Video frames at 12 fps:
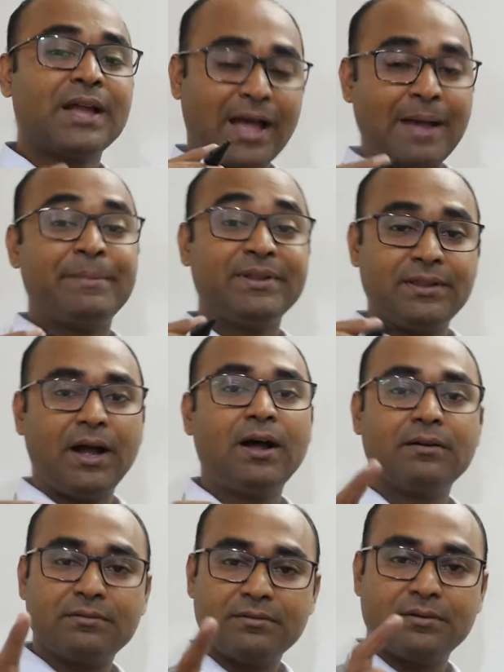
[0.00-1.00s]
I mean,
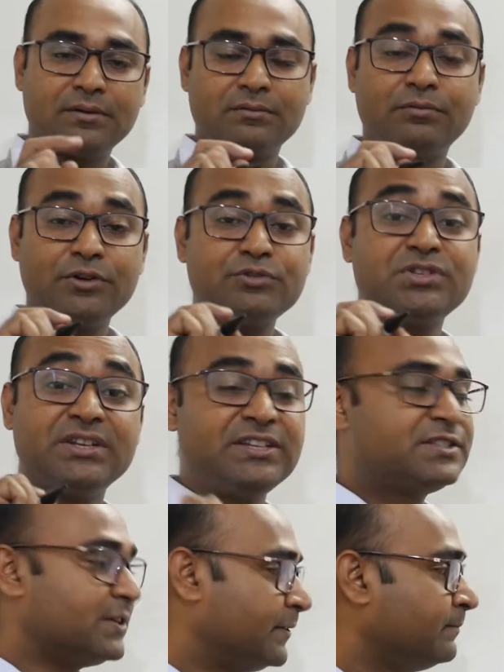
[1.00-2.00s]

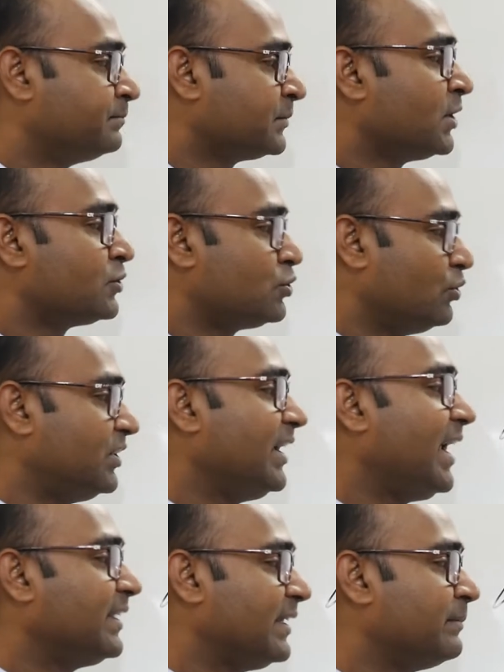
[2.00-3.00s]
reason. So they
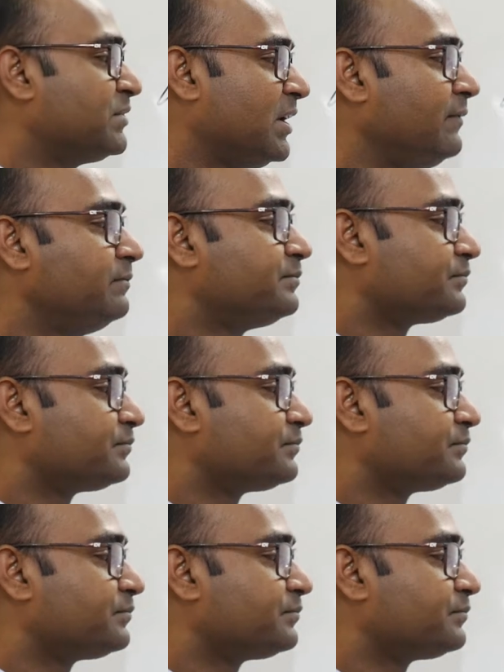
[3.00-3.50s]
are themselves